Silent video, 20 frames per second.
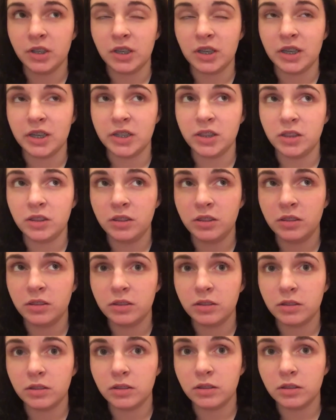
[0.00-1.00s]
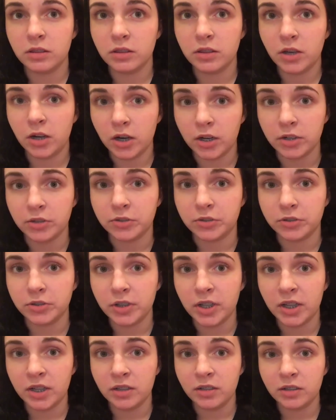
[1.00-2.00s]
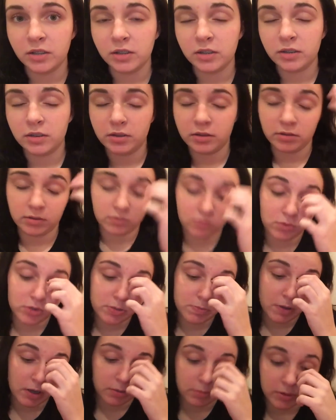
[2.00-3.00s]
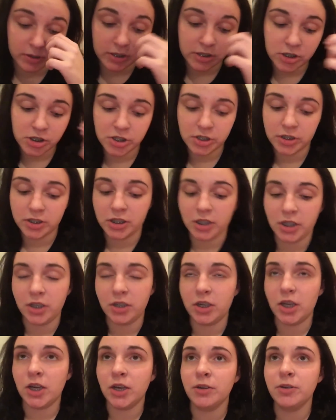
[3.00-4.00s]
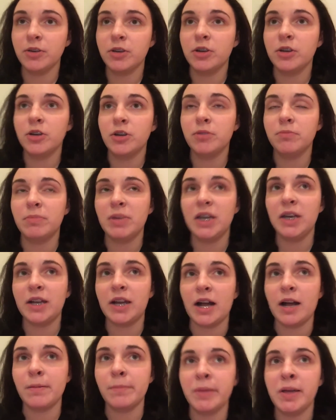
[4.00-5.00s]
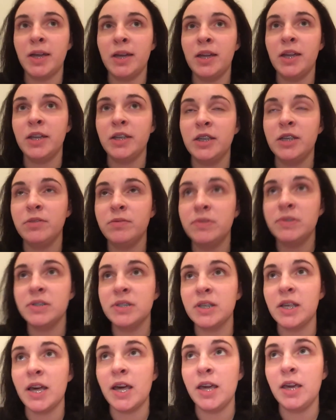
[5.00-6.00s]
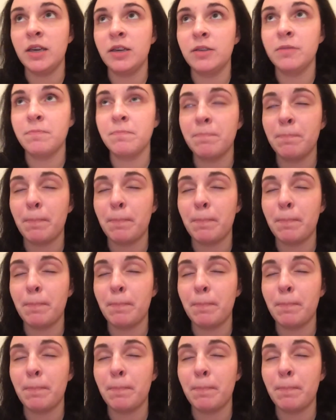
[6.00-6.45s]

in the article that was published, he made a comment and he was like,